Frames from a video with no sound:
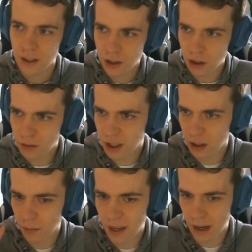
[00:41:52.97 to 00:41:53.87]
some
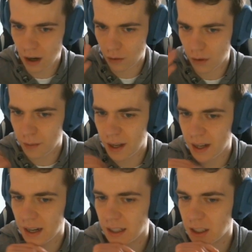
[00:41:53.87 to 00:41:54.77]
0 mana or 1
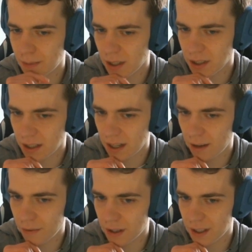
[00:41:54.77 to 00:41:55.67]
mana spells are
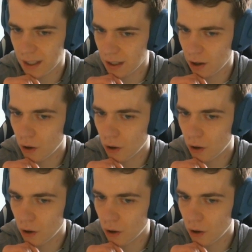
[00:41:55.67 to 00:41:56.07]
definitely